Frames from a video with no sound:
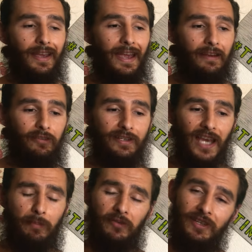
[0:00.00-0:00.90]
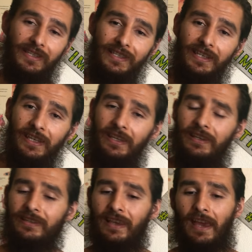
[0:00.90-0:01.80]
every type of
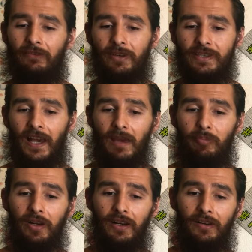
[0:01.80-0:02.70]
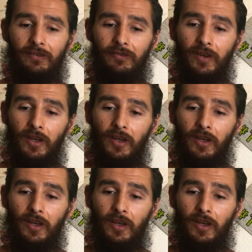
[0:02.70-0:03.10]
disease, every type of